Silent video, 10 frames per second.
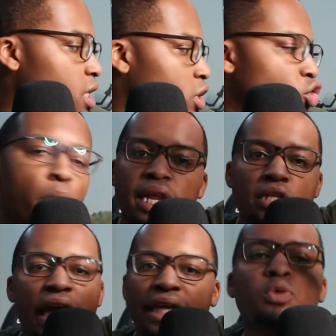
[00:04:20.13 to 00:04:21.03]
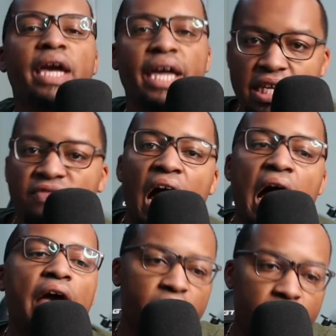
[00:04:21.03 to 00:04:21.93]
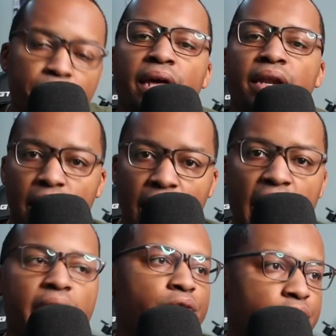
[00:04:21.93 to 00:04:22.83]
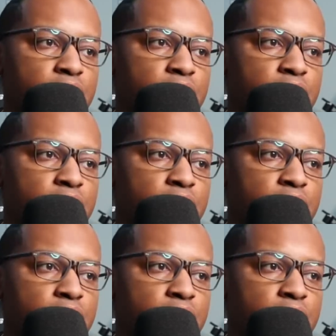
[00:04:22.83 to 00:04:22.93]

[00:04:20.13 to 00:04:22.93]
Nobody takes away his 5, and he played in a lockout year as well.